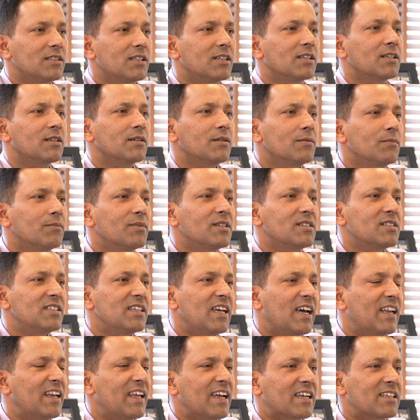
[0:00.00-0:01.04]
the
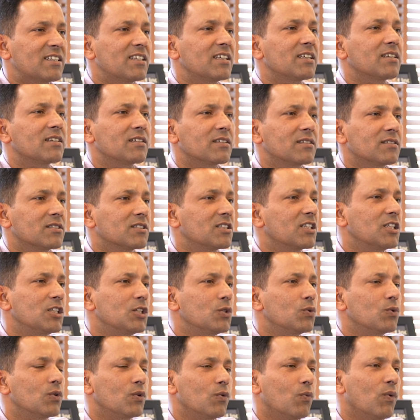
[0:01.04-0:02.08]
busy and hectic
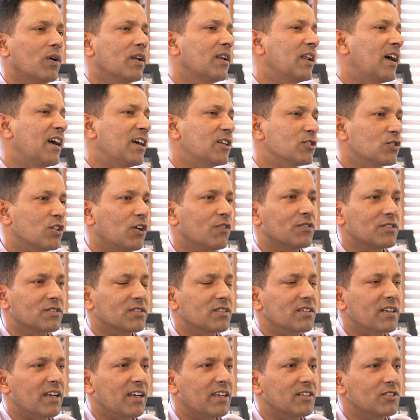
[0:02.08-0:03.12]
schedule one IAS
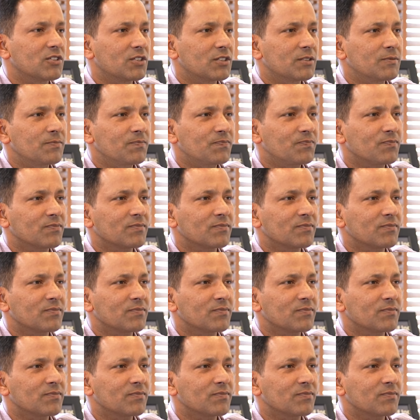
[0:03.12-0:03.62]
officer has.